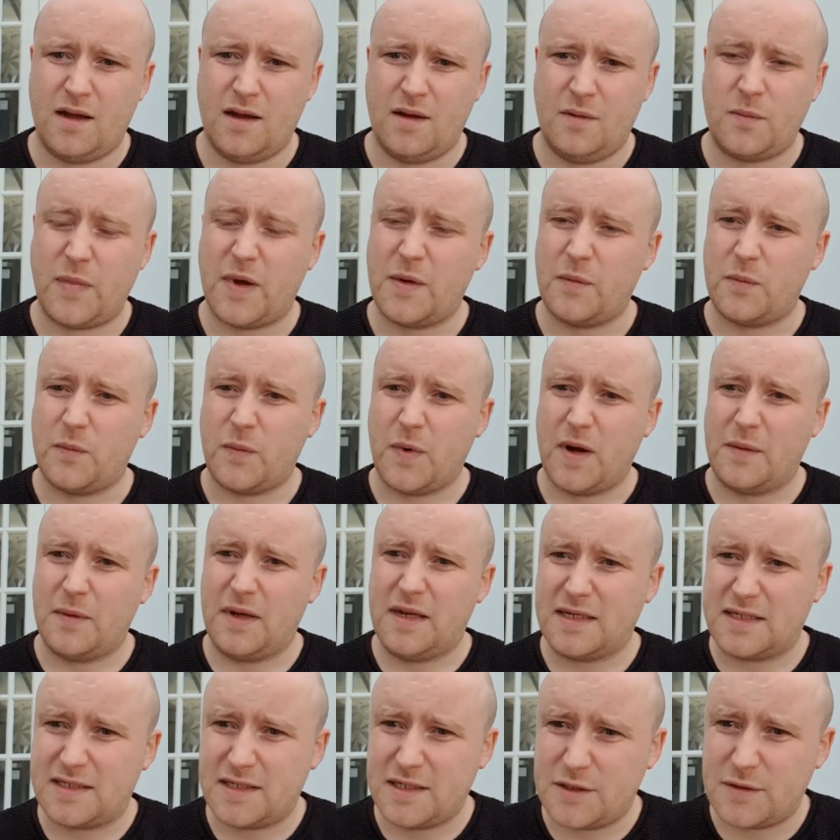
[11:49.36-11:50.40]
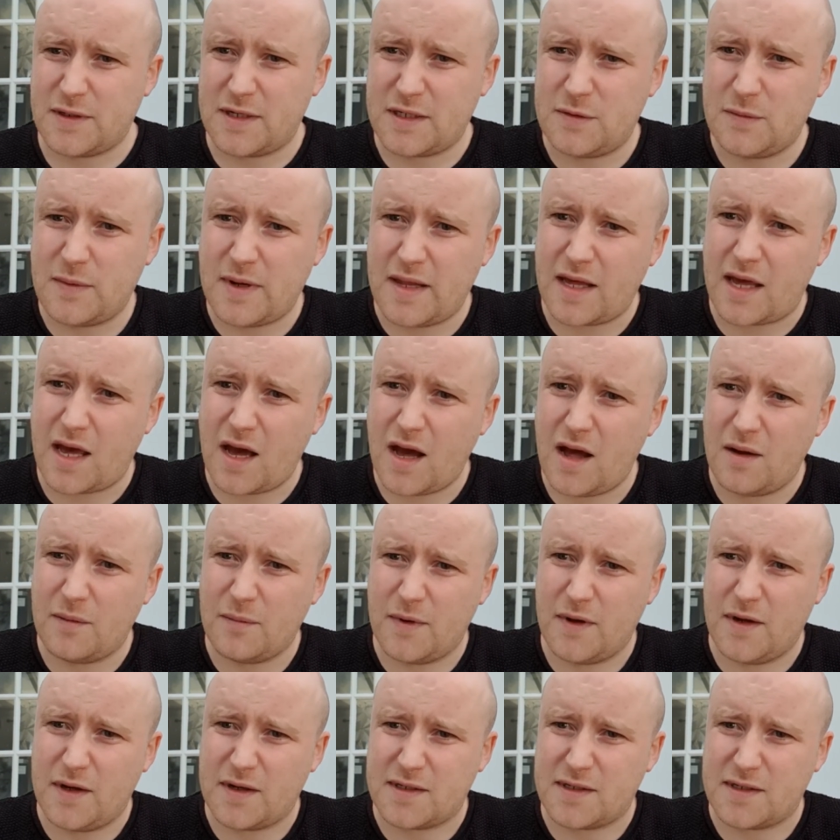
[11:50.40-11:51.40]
But in a situation where they can't work,